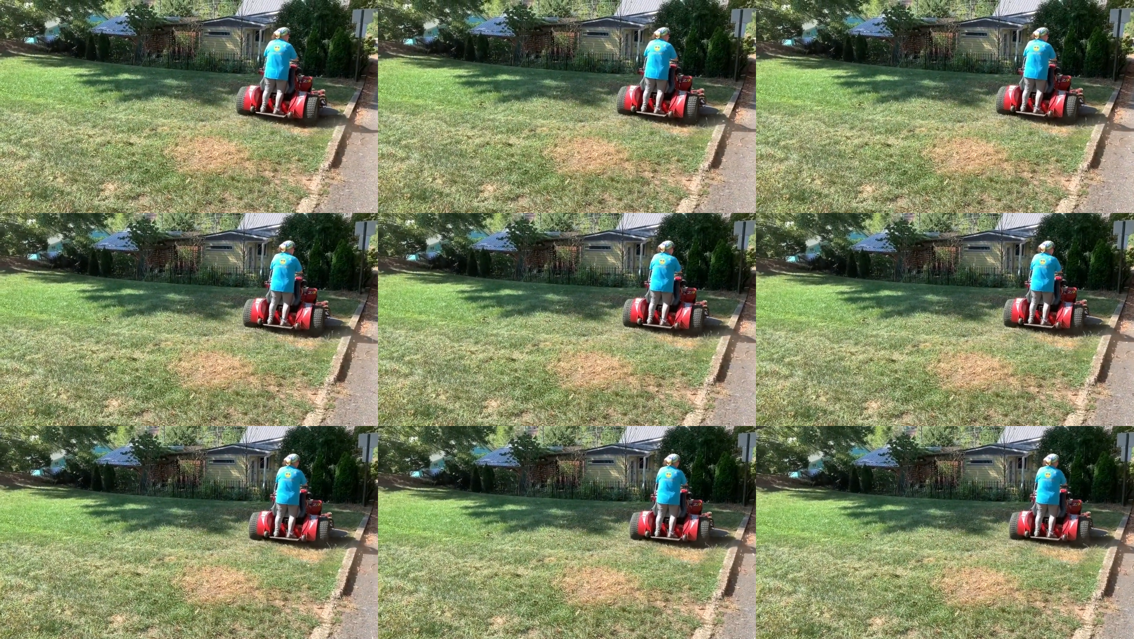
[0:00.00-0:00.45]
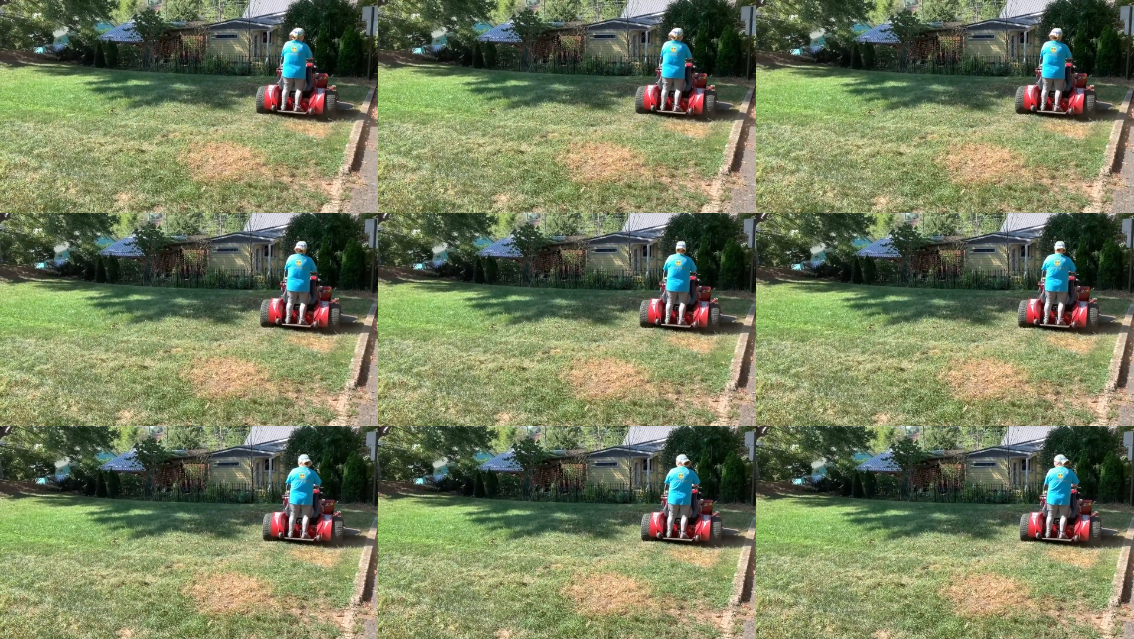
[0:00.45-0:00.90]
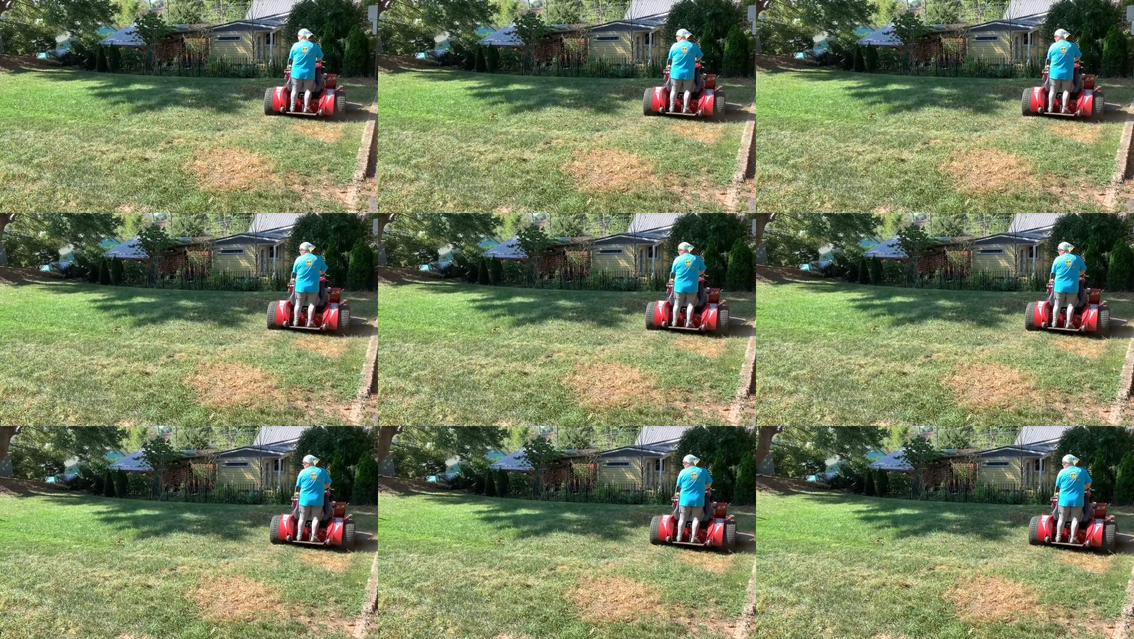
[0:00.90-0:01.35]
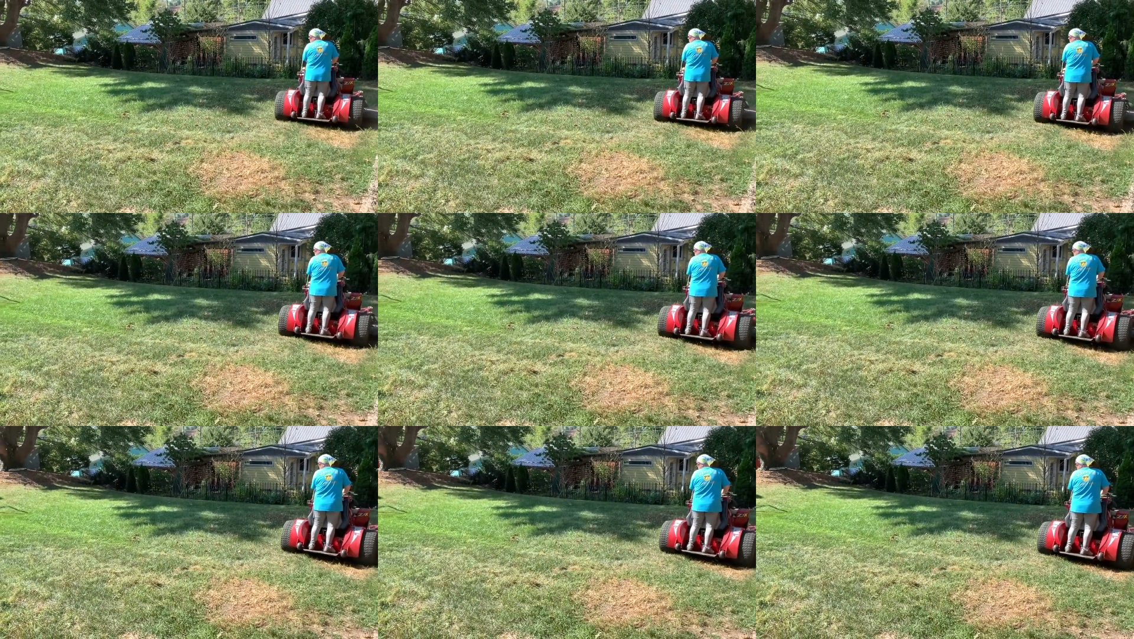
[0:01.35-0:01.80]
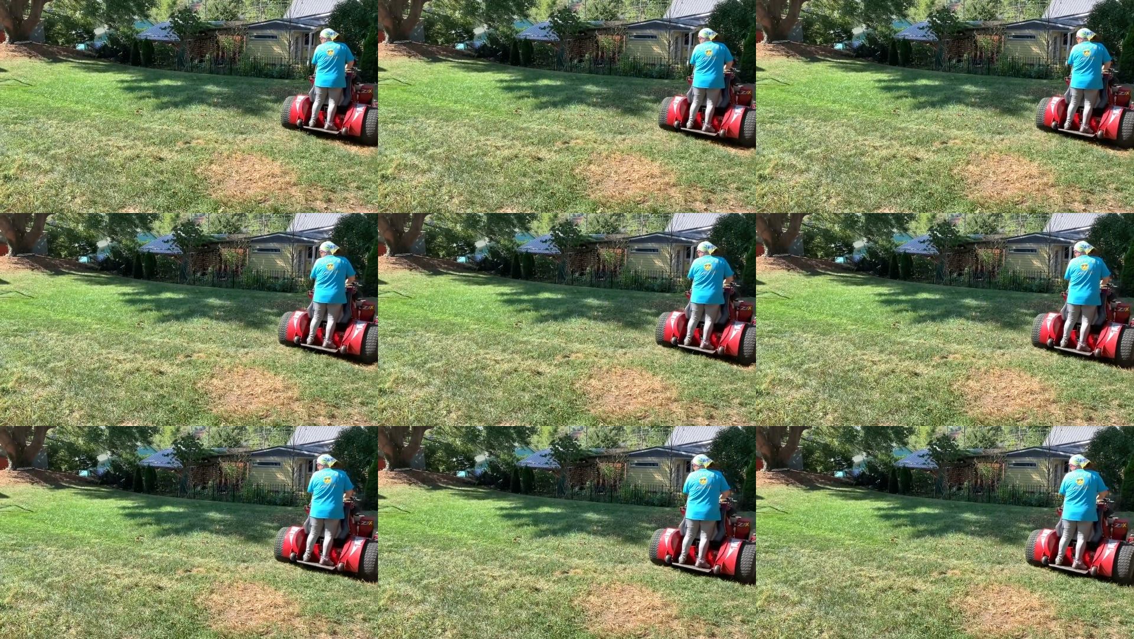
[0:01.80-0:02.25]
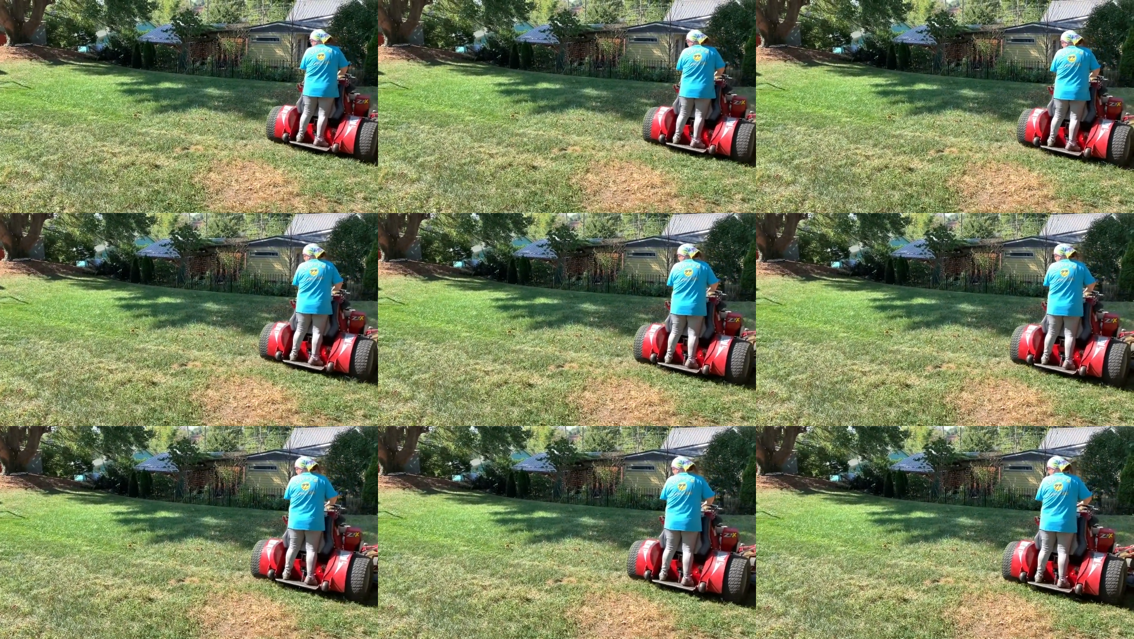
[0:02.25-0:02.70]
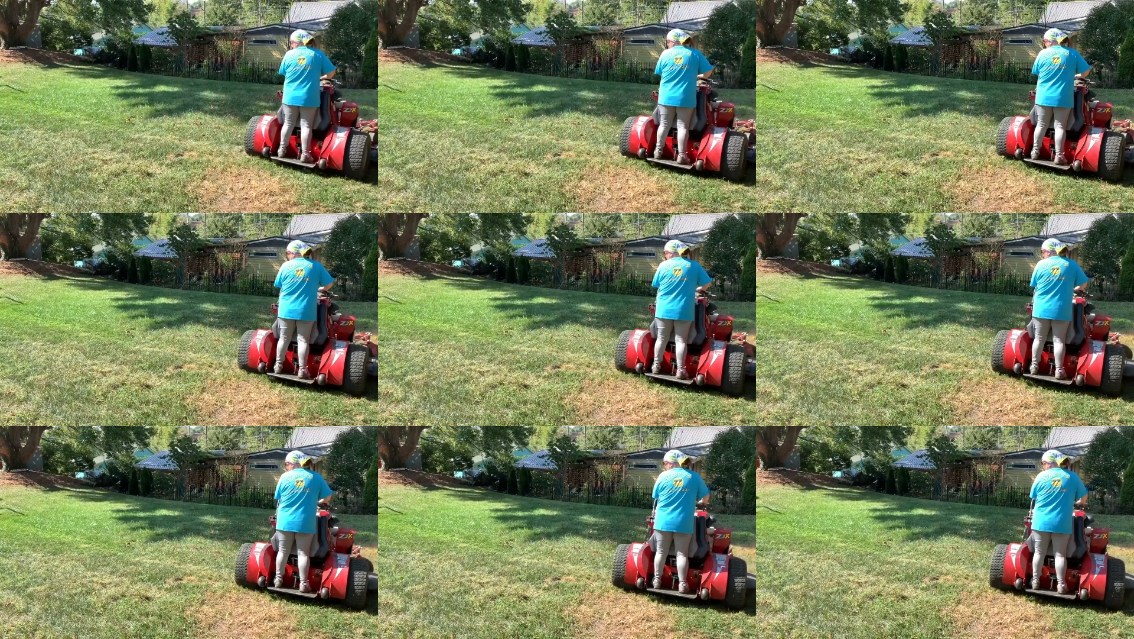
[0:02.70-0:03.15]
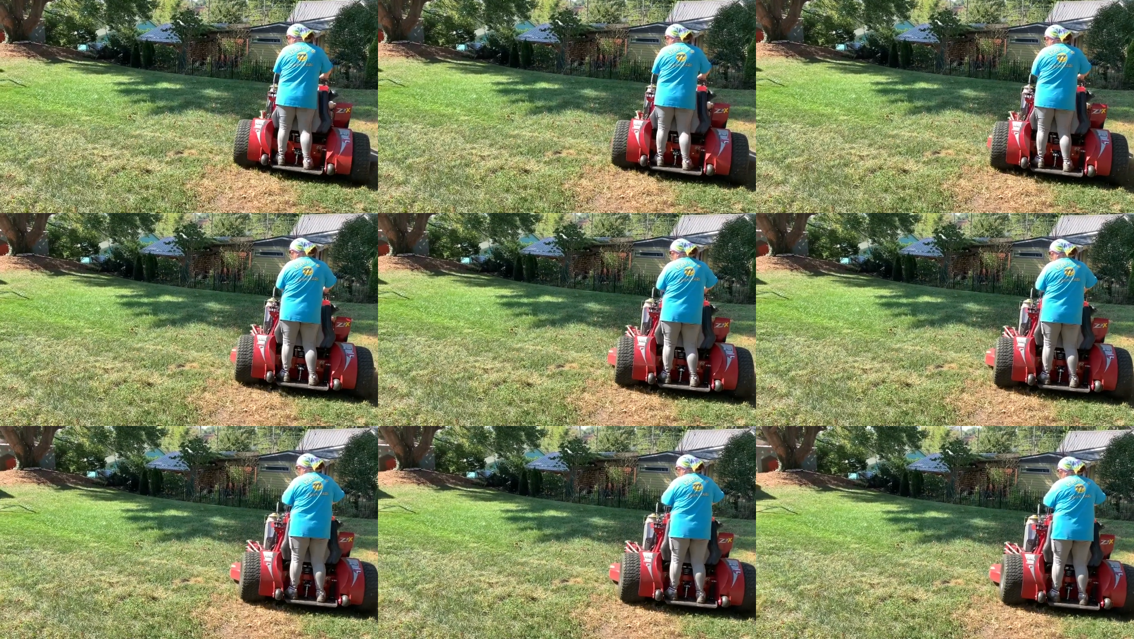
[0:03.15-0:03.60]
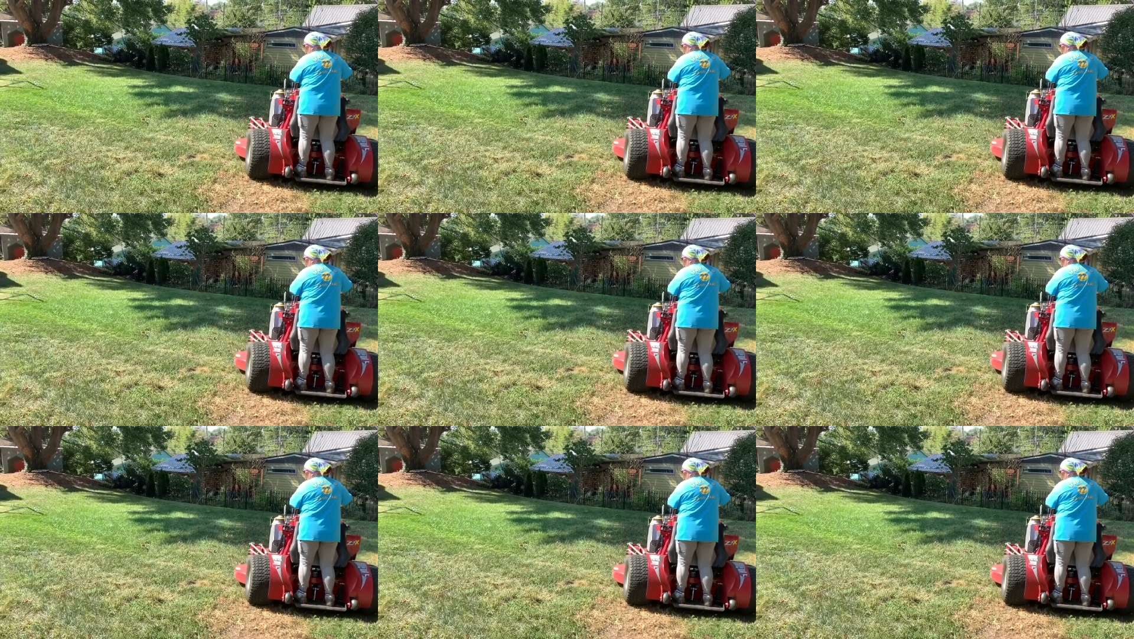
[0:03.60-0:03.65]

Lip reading: (no speaker visible)